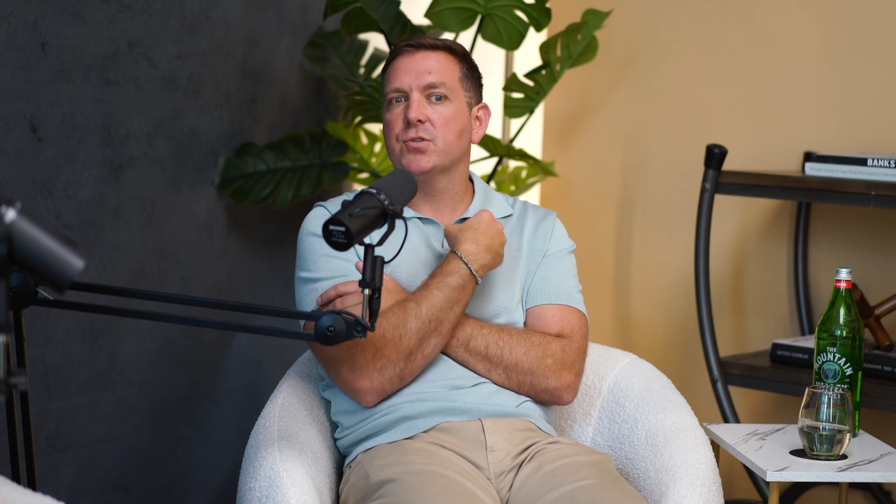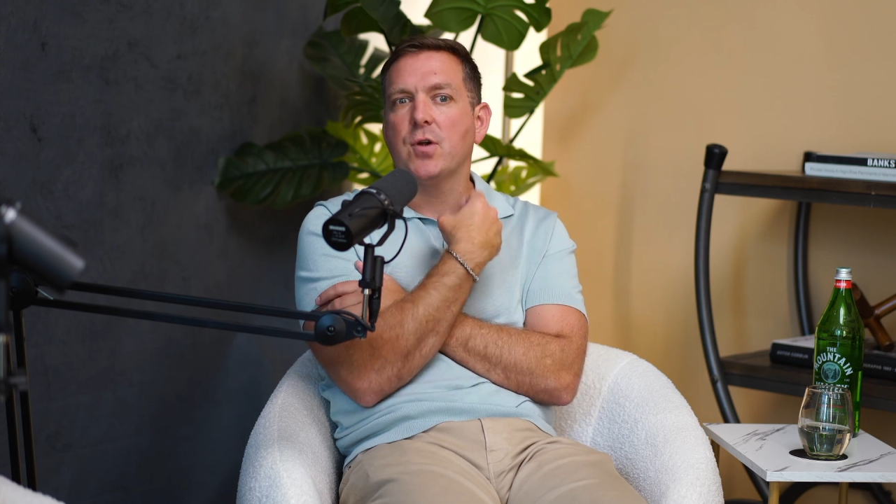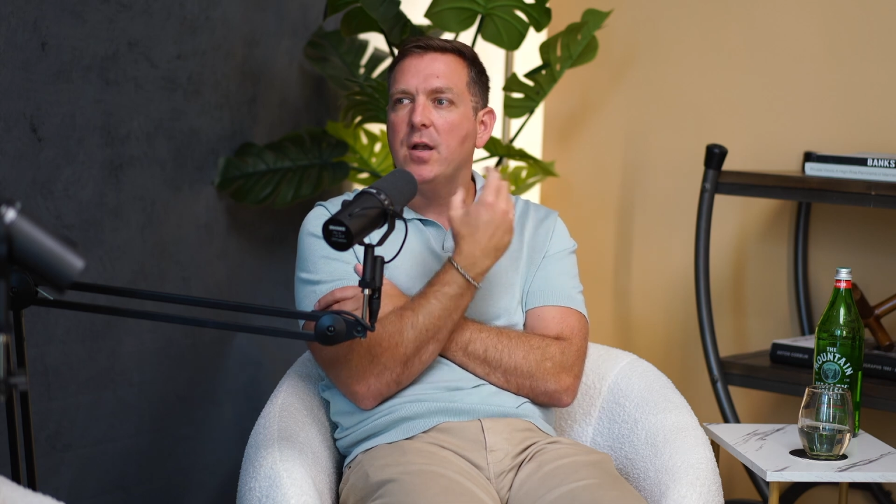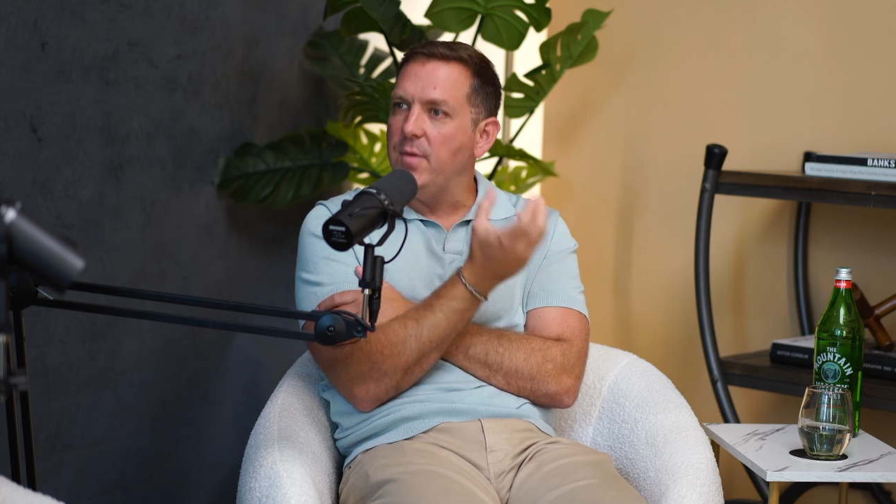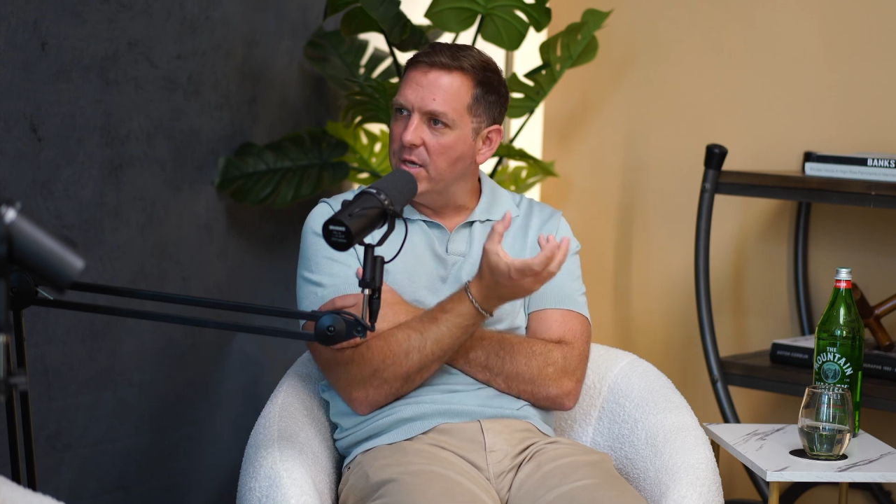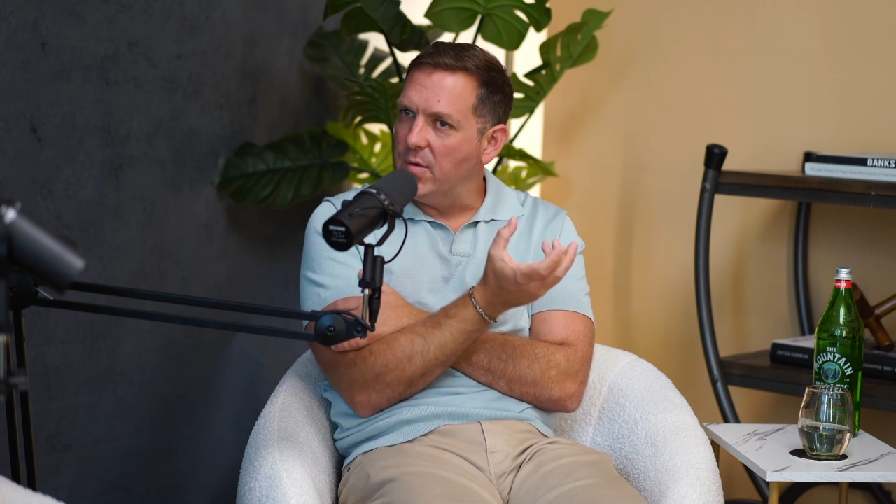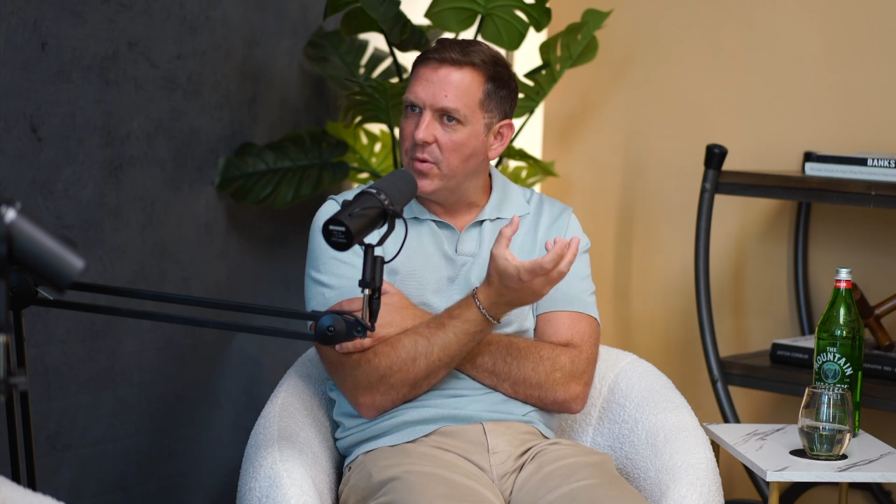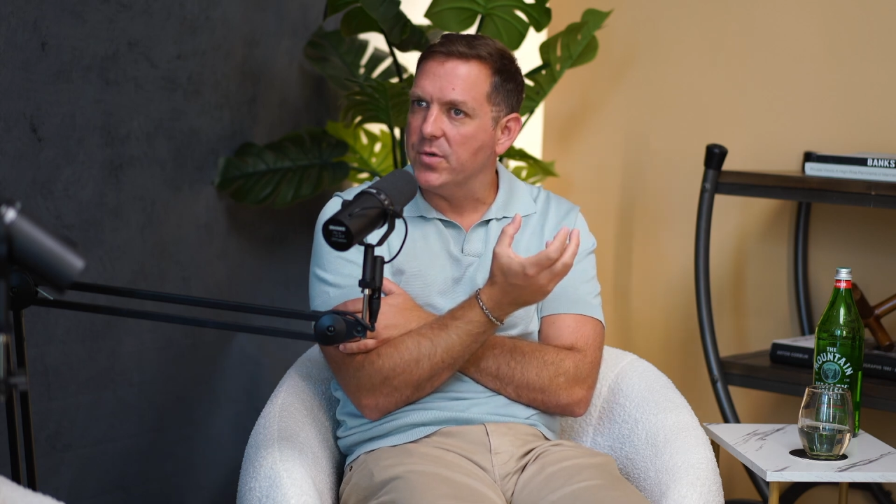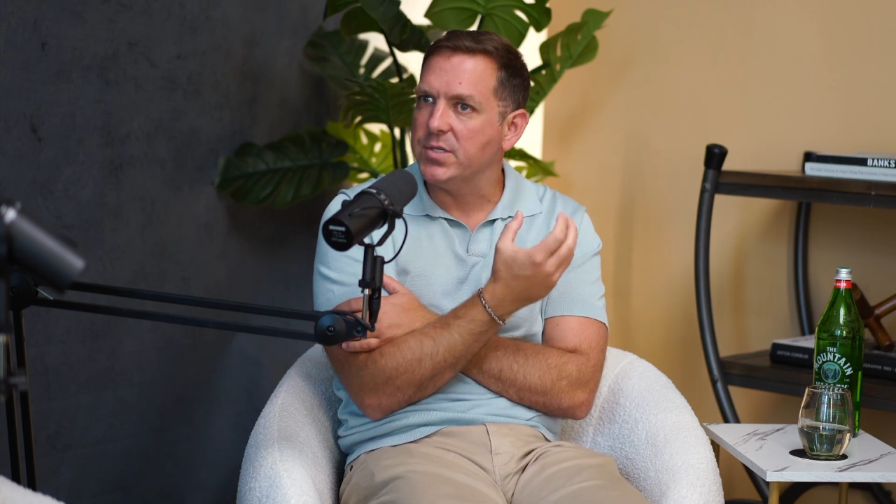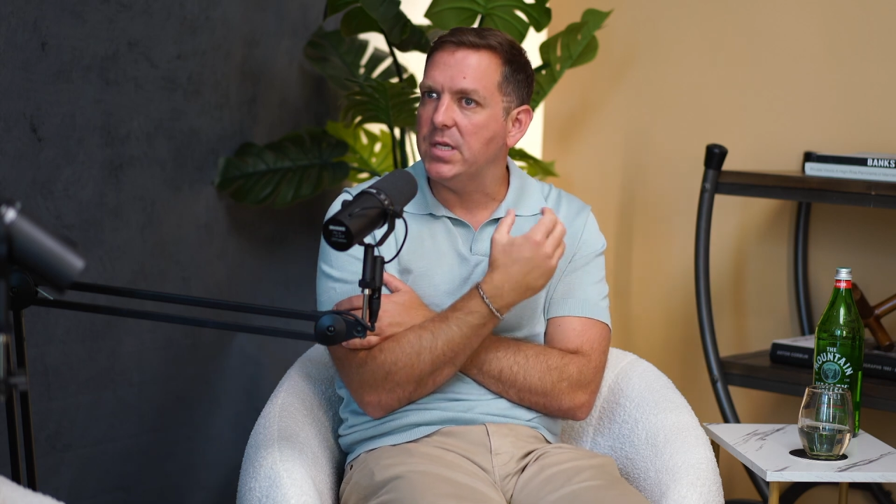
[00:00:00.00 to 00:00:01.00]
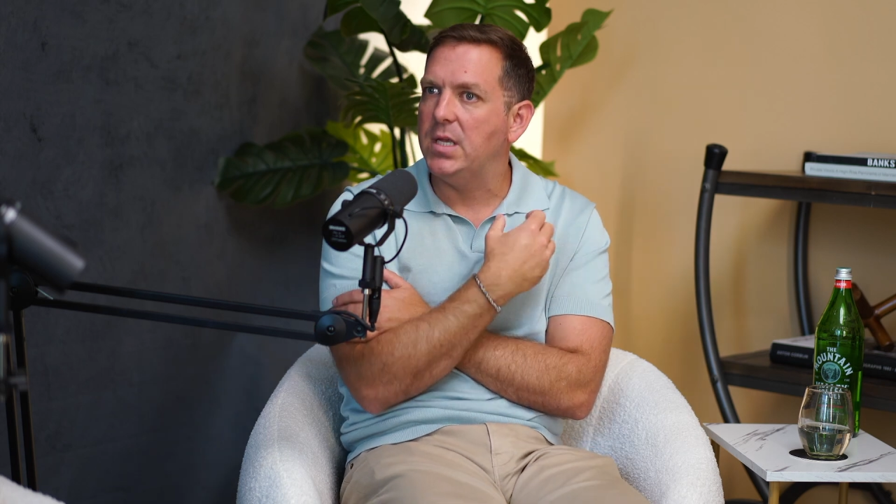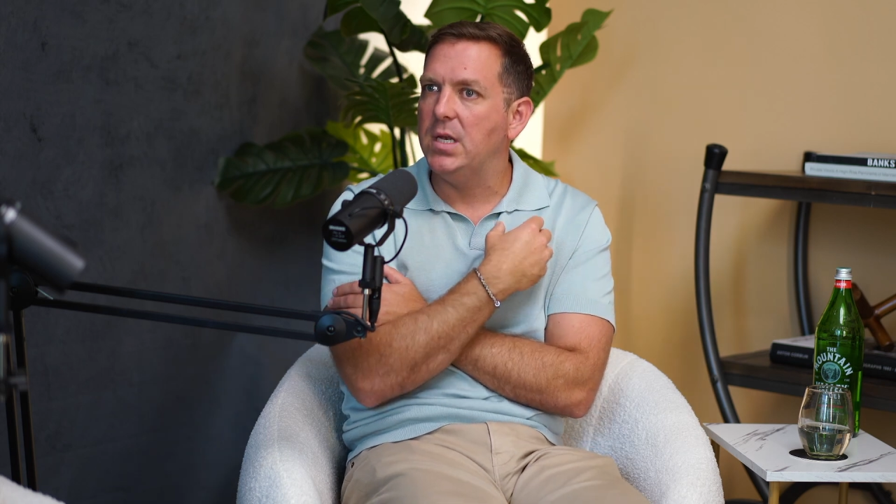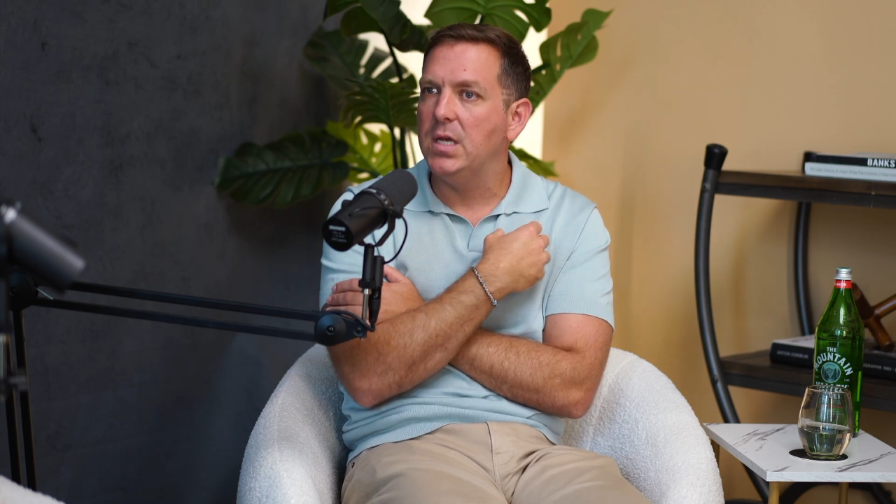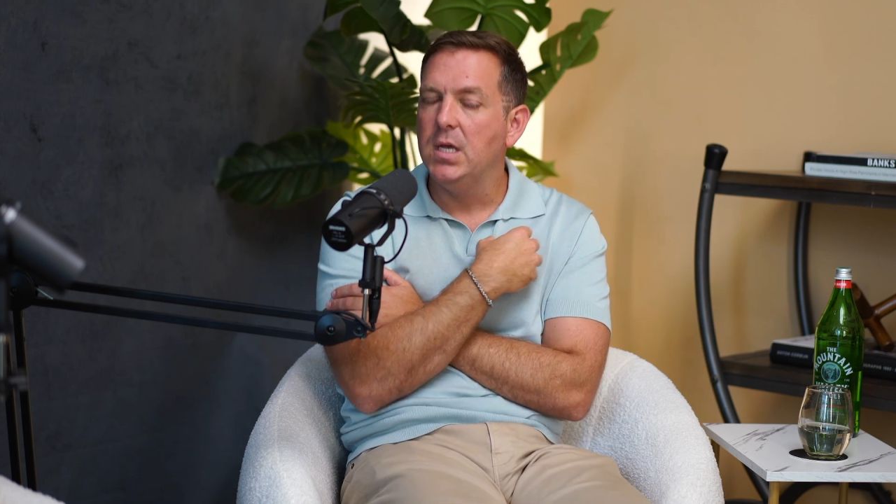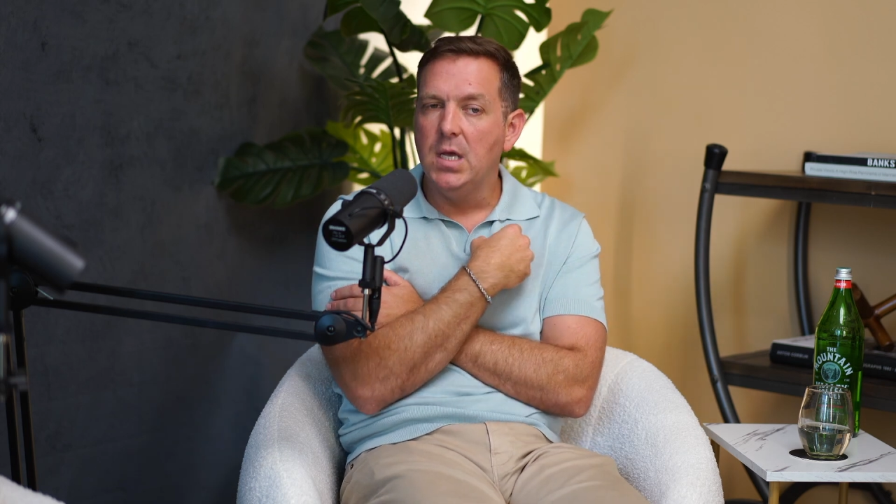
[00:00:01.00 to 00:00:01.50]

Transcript: trying to be a good person.